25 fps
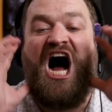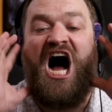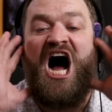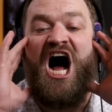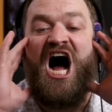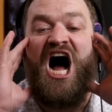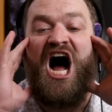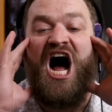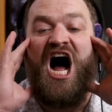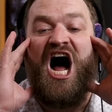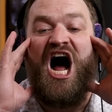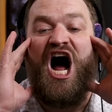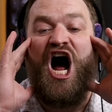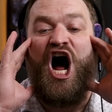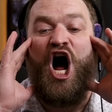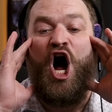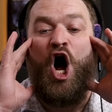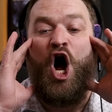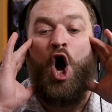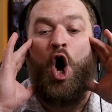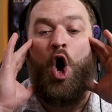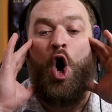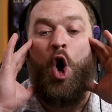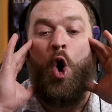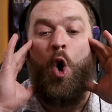
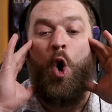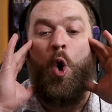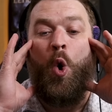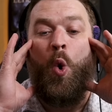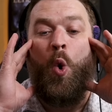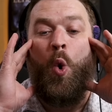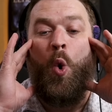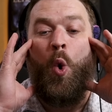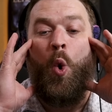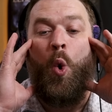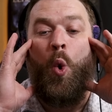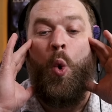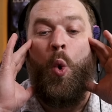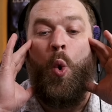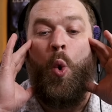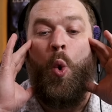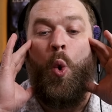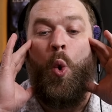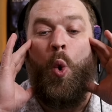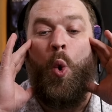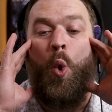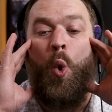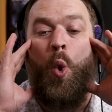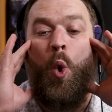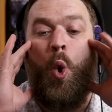
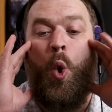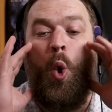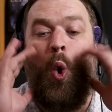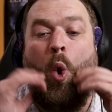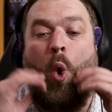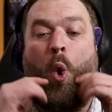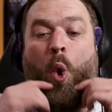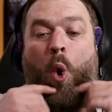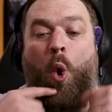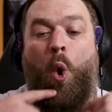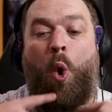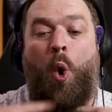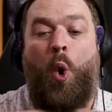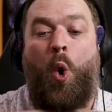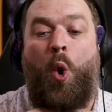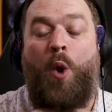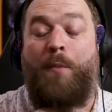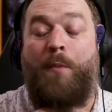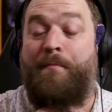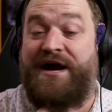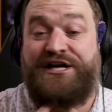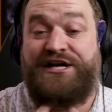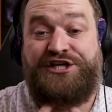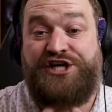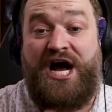Um,
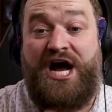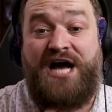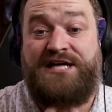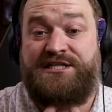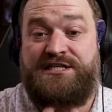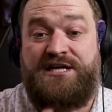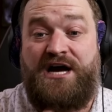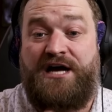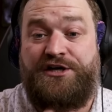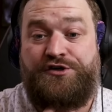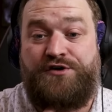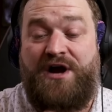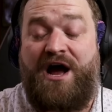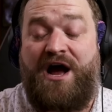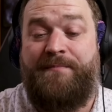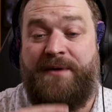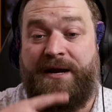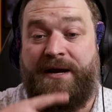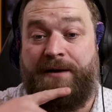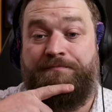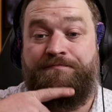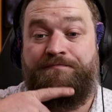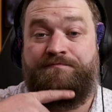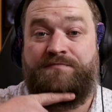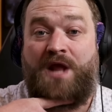my jaw's not
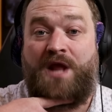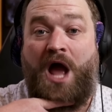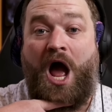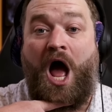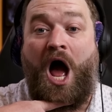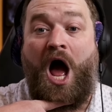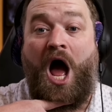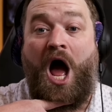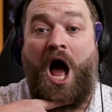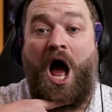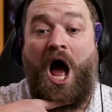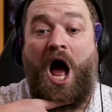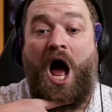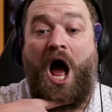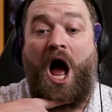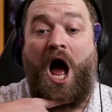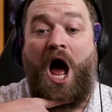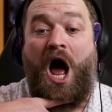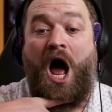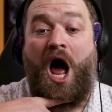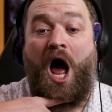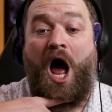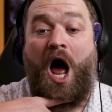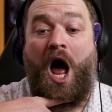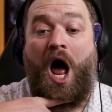dropping.
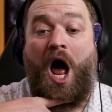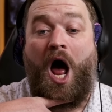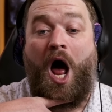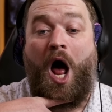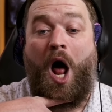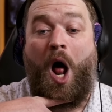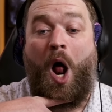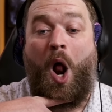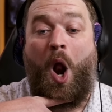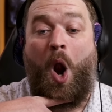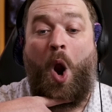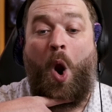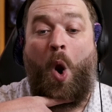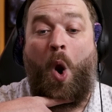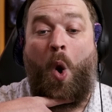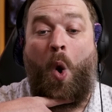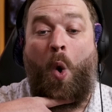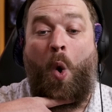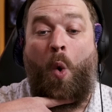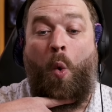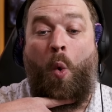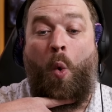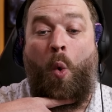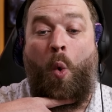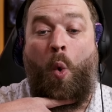
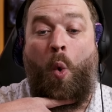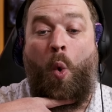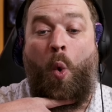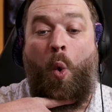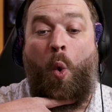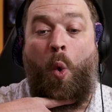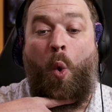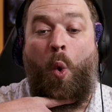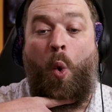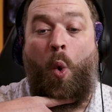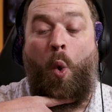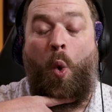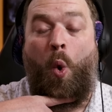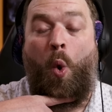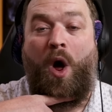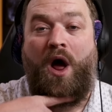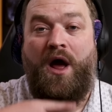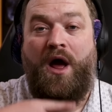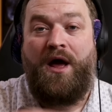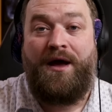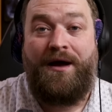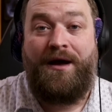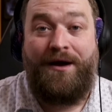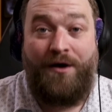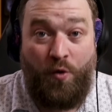Um,
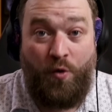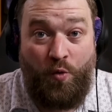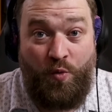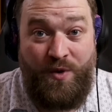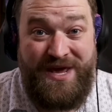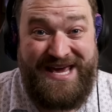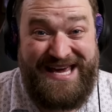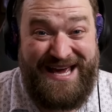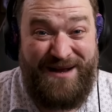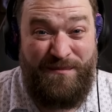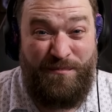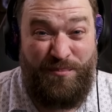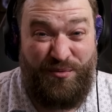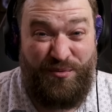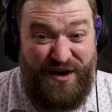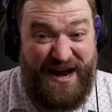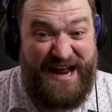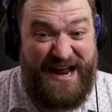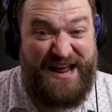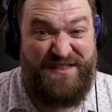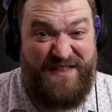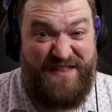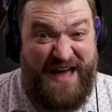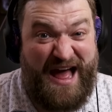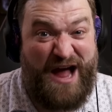we can
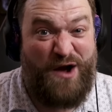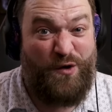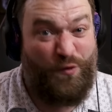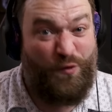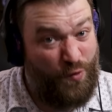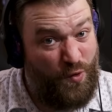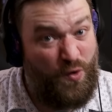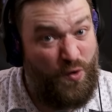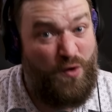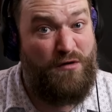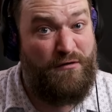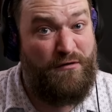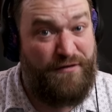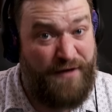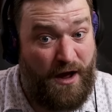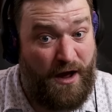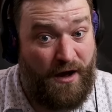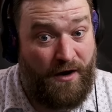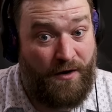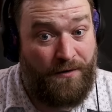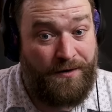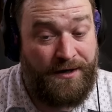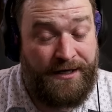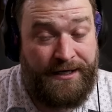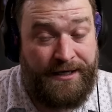break that rule
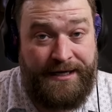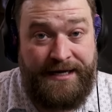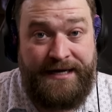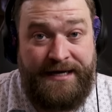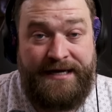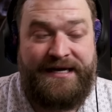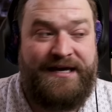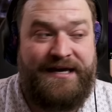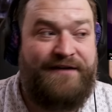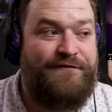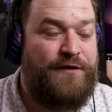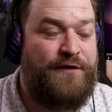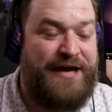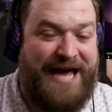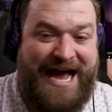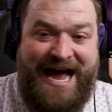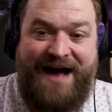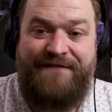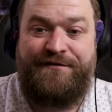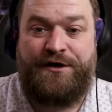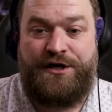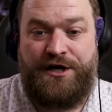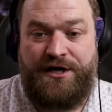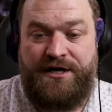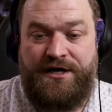though if we
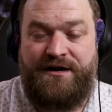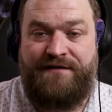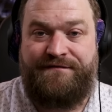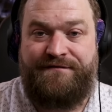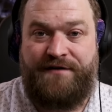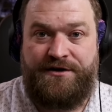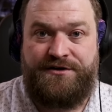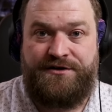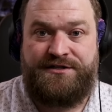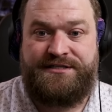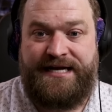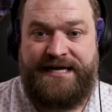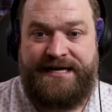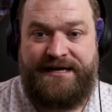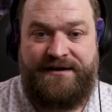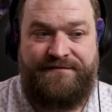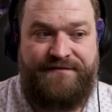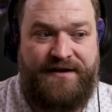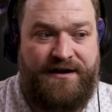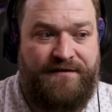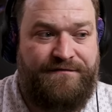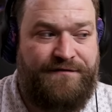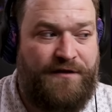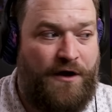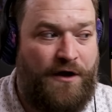have a good enough understanding of
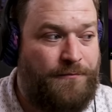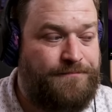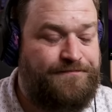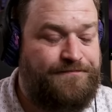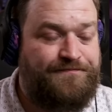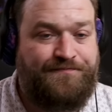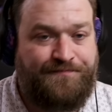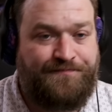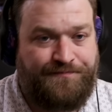airflow.